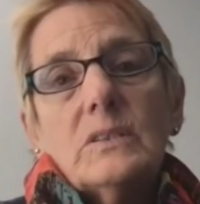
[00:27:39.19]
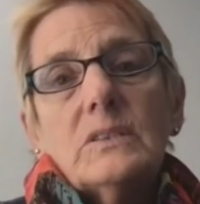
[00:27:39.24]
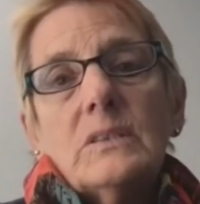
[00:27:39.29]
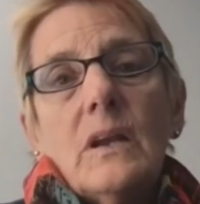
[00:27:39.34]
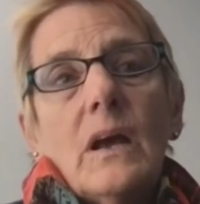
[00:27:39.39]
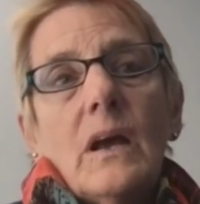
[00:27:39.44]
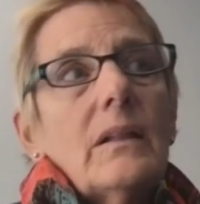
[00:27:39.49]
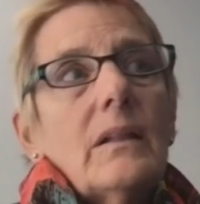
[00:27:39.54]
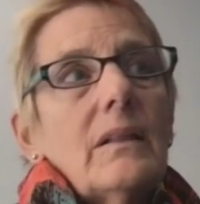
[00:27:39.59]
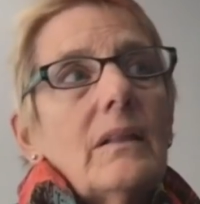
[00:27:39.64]
It's
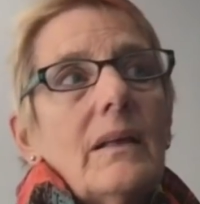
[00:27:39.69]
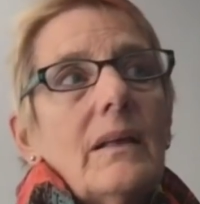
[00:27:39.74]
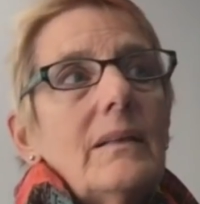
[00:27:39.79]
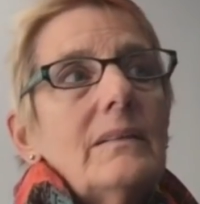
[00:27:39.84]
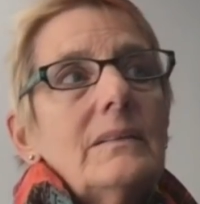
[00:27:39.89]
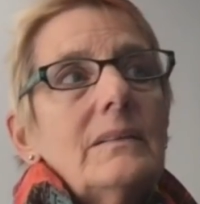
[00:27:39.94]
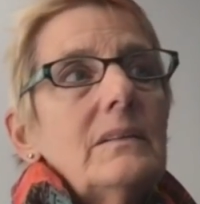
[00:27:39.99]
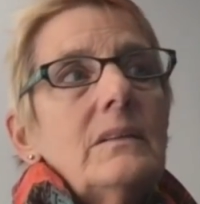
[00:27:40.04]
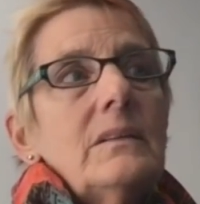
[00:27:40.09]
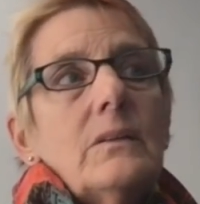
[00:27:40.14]
not
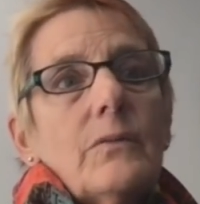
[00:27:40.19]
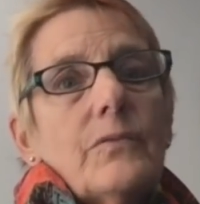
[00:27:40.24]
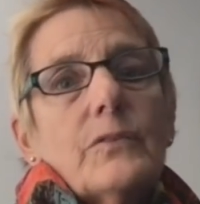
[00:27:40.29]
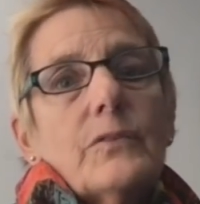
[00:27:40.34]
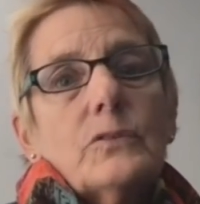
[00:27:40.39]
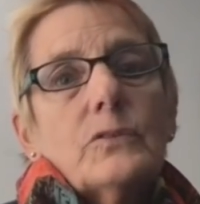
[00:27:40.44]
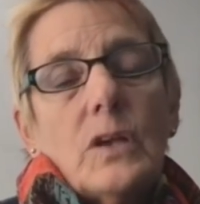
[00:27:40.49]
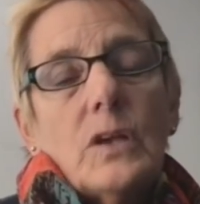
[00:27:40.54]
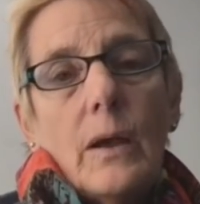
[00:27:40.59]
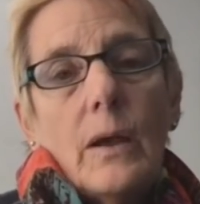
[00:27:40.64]
this isn't the
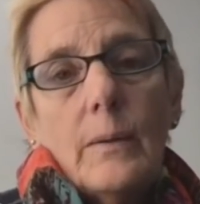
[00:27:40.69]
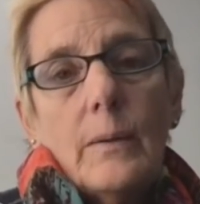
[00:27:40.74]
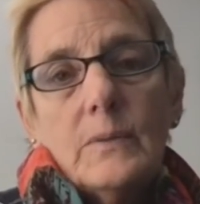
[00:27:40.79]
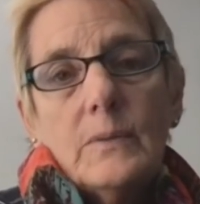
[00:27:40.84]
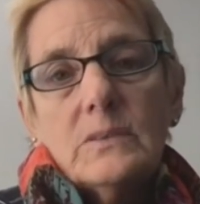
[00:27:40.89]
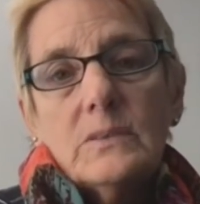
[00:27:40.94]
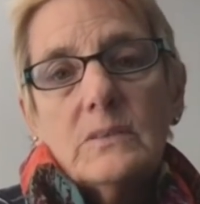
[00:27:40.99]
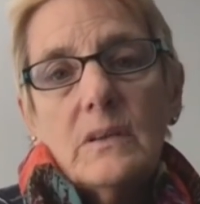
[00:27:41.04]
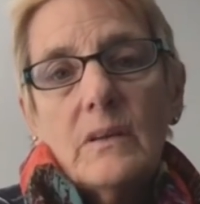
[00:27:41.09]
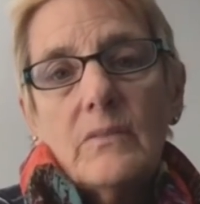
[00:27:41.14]
first time
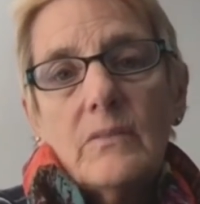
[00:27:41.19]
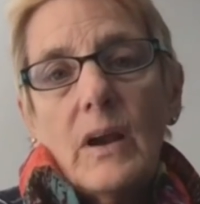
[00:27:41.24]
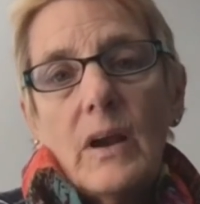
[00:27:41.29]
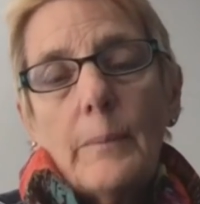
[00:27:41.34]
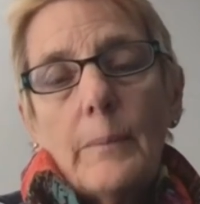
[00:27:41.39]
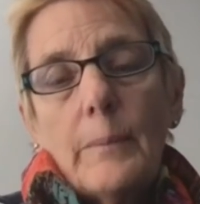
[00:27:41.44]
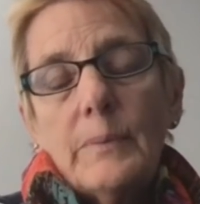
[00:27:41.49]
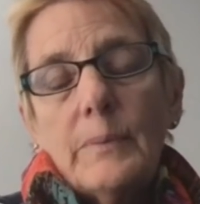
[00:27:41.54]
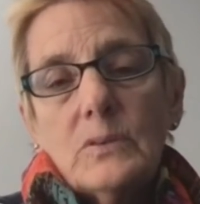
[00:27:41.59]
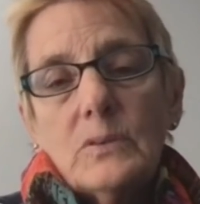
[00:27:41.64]
this has ever
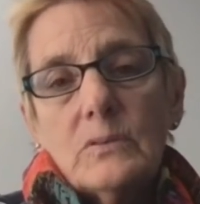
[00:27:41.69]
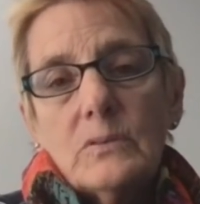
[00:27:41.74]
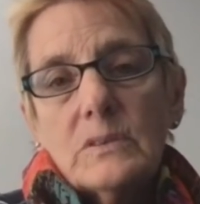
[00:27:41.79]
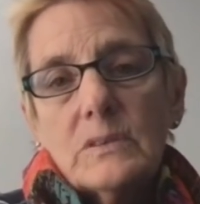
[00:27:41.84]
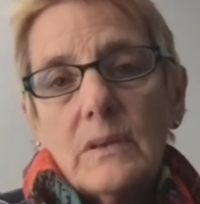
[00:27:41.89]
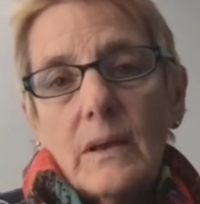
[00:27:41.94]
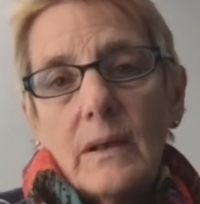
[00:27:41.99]
happened to a